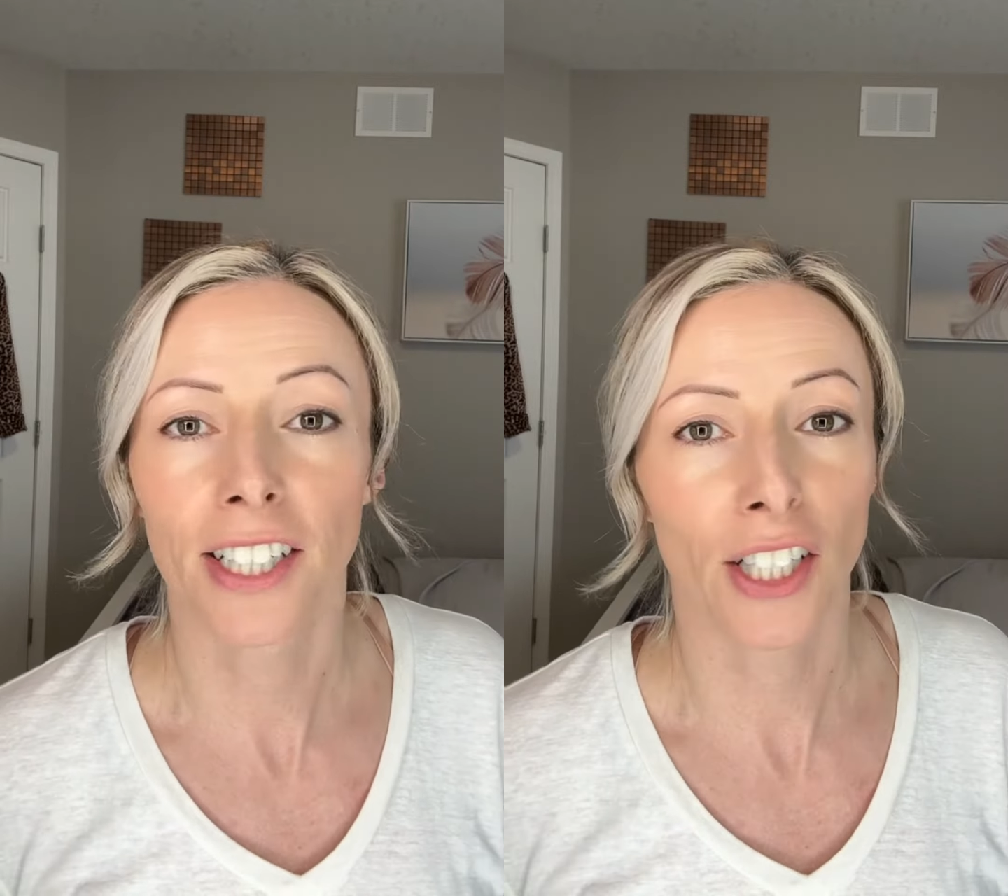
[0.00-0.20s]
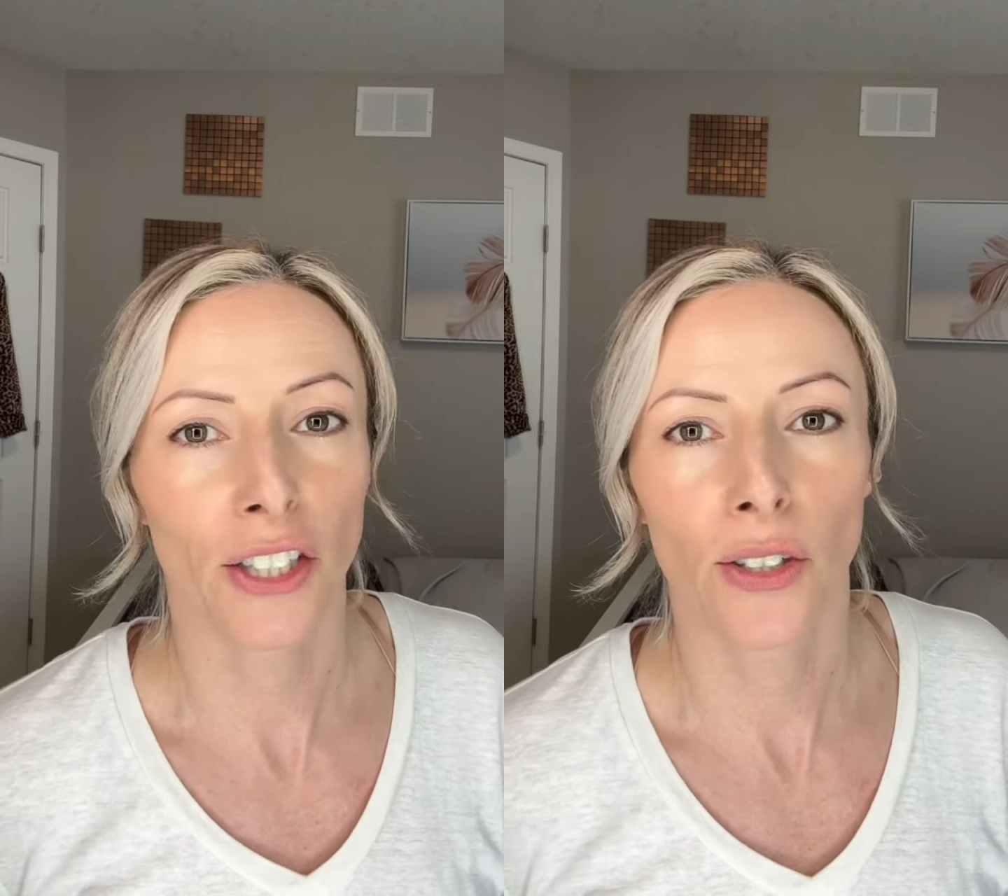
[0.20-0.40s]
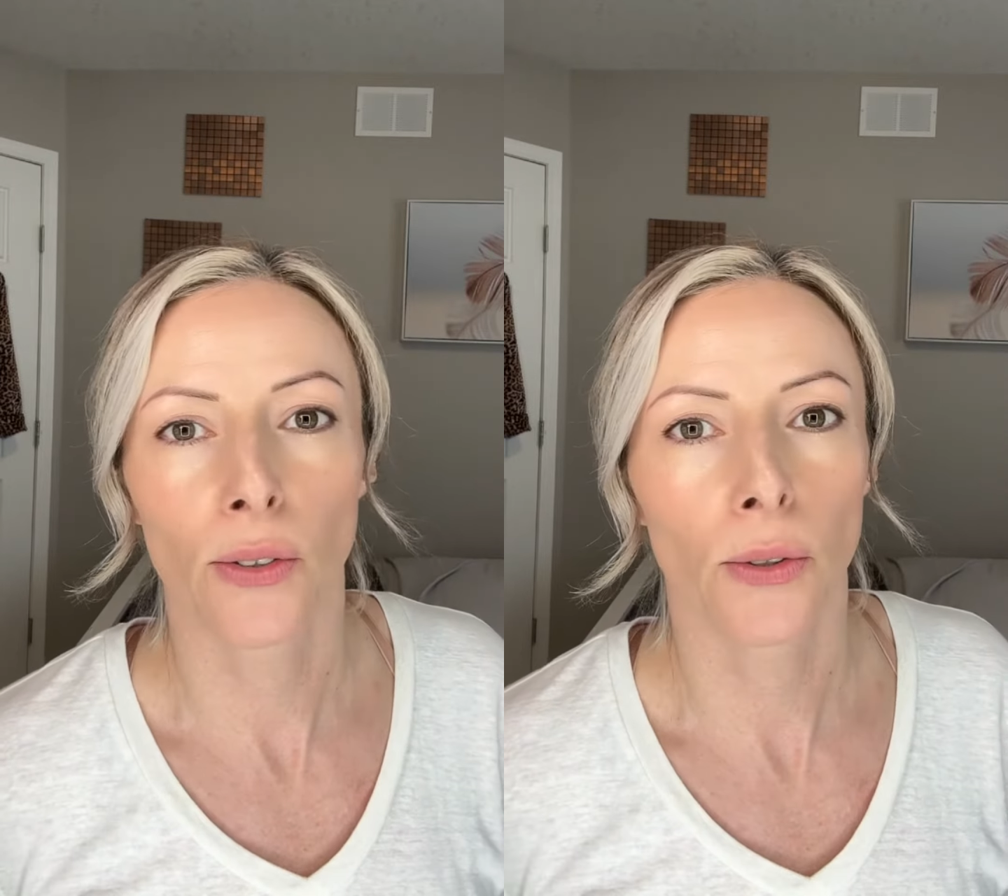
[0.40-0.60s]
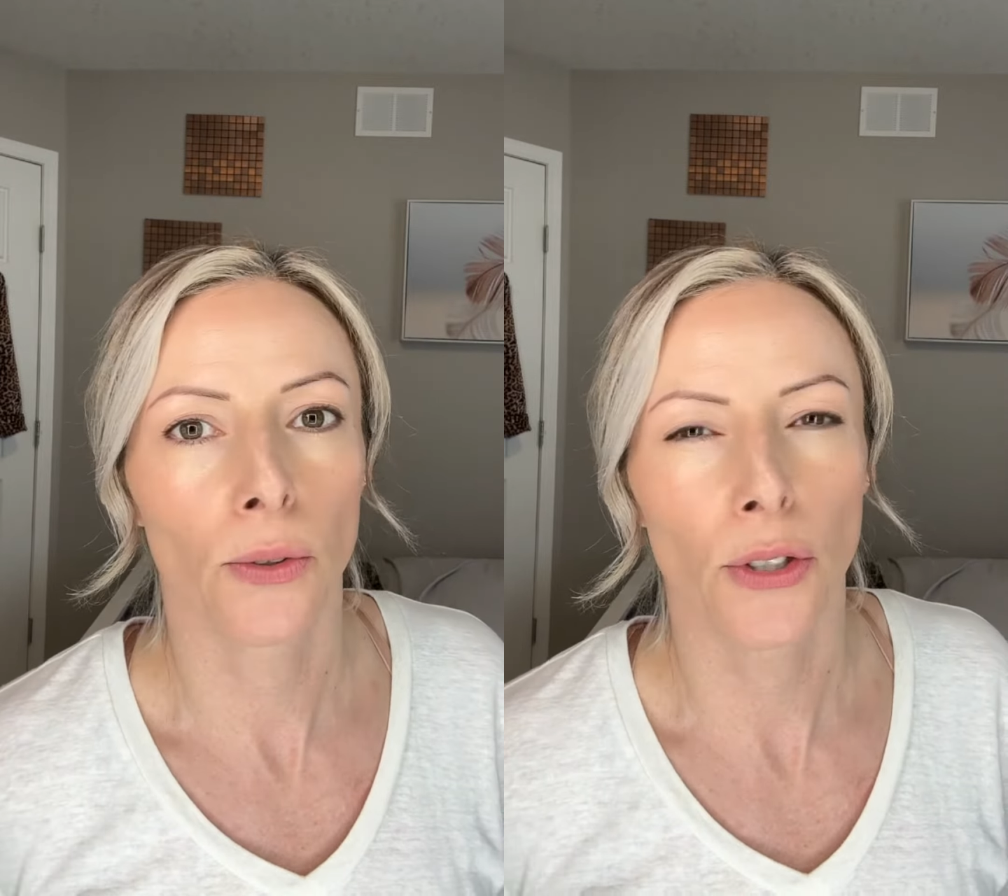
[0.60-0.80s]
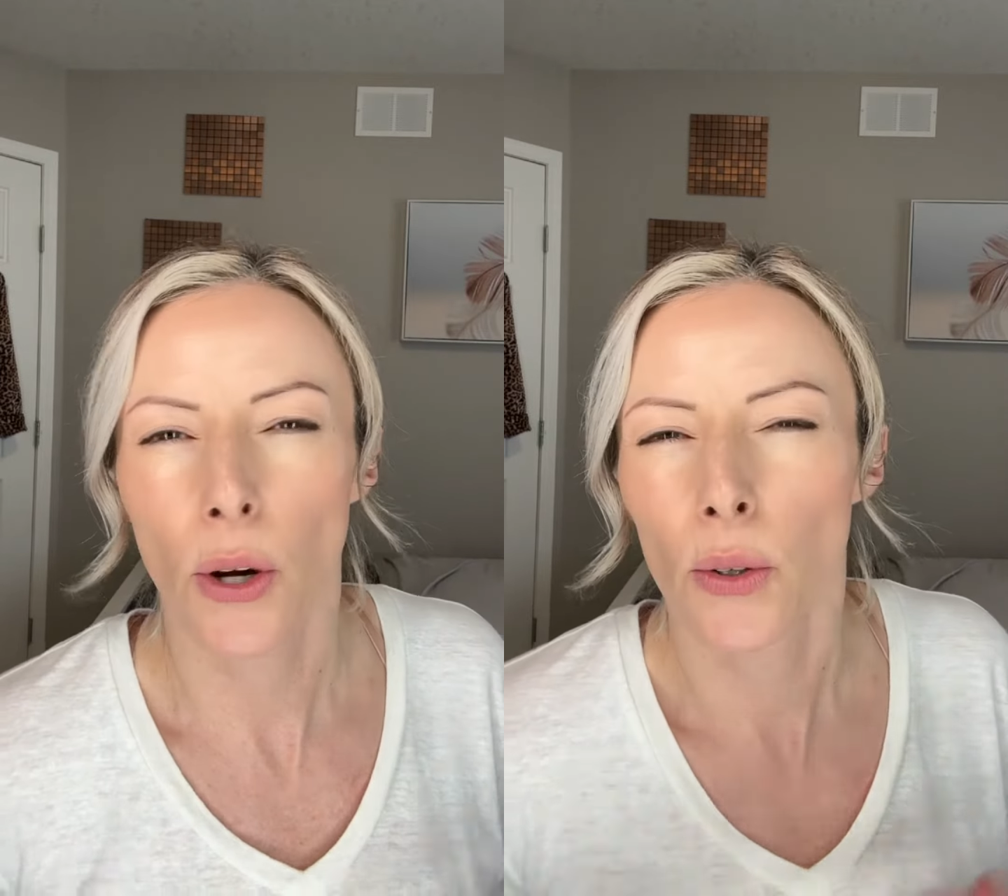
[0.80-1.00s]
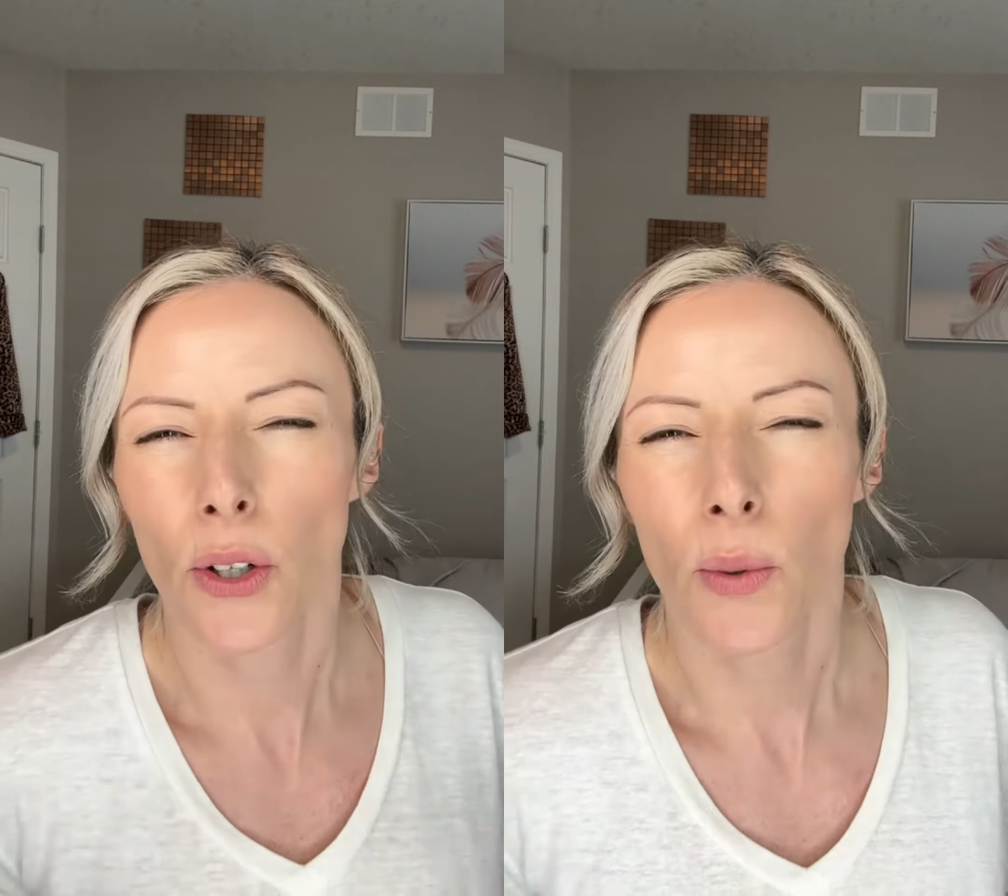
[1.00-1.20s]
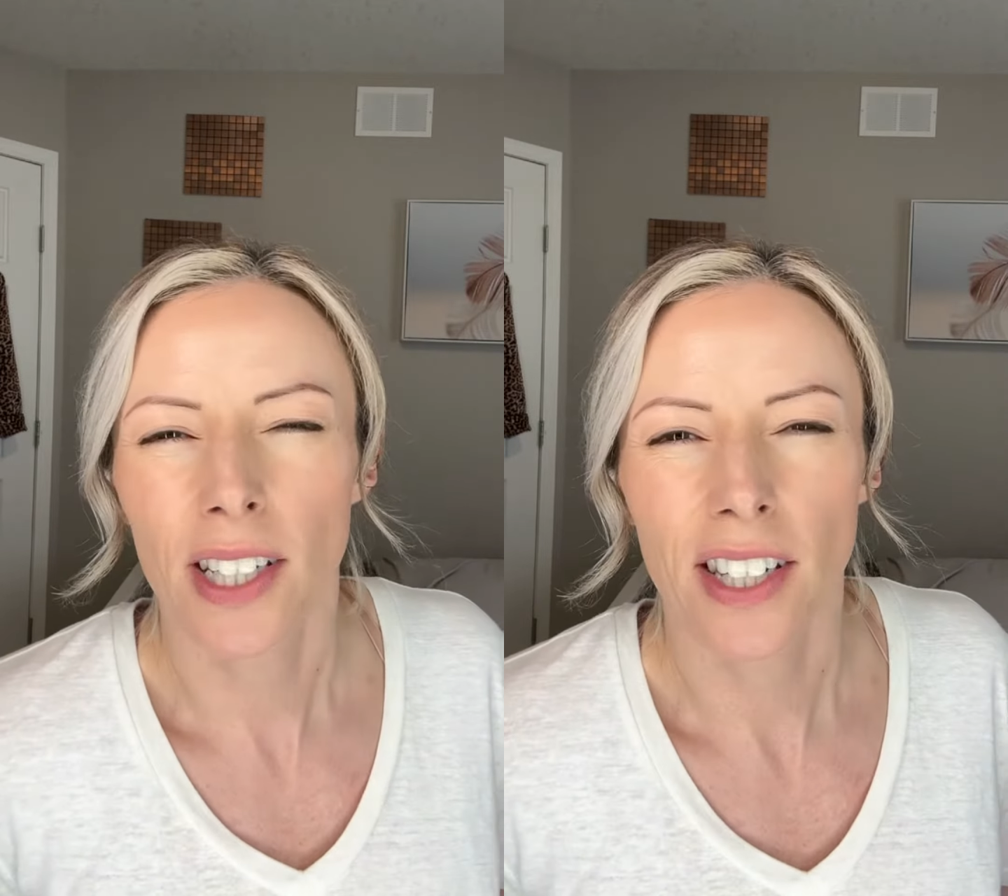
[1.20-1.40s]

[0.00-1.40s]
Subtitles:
you don't know what